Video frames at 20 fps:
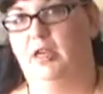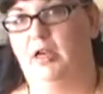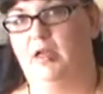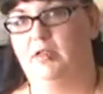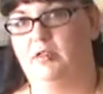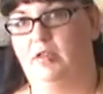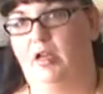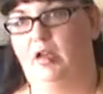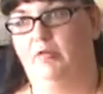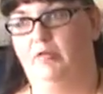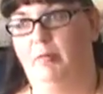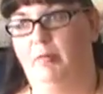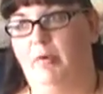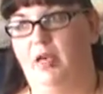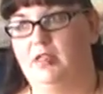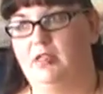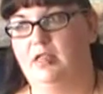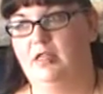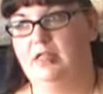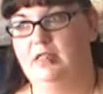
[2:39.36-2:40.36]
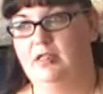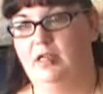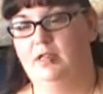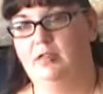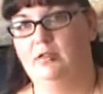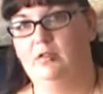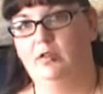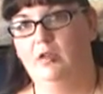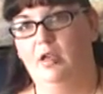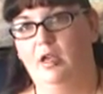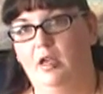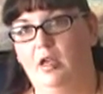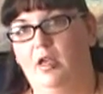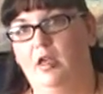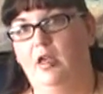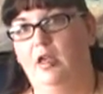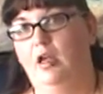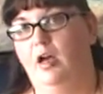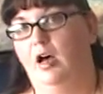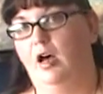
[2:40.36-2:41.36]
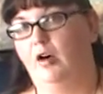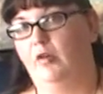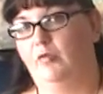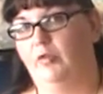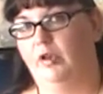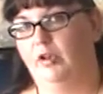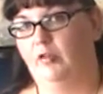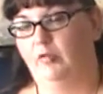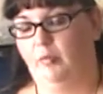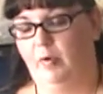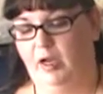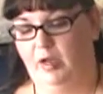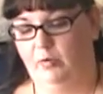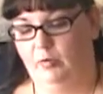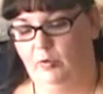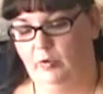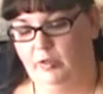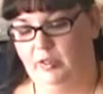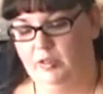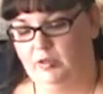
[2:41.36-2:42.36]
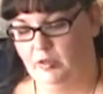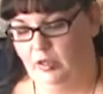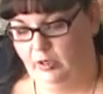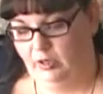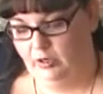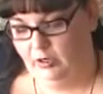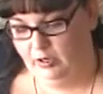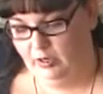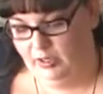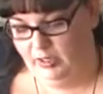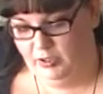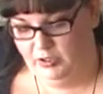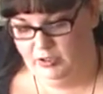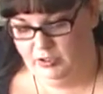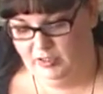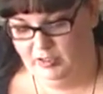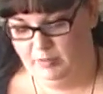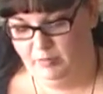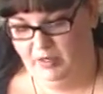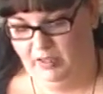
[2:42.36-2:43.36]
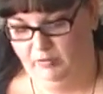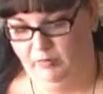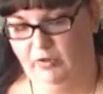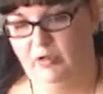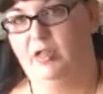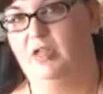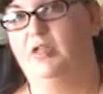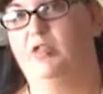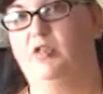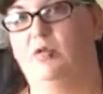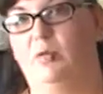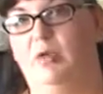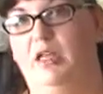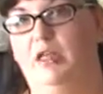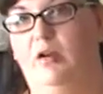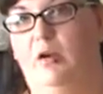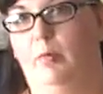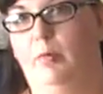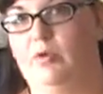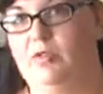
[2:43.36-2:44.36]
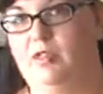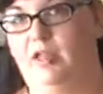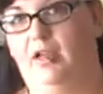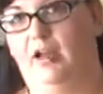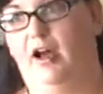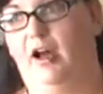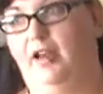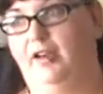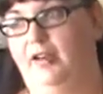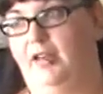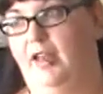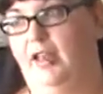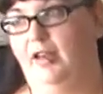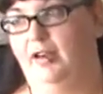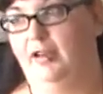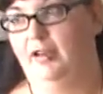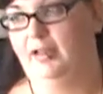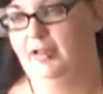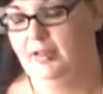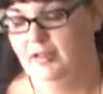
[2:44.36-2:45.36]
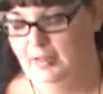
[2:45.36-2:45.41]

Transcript: it has kind of a musky scent. A friend of mine rolled this on her, and she smelled very sweet, almost like cotton candy.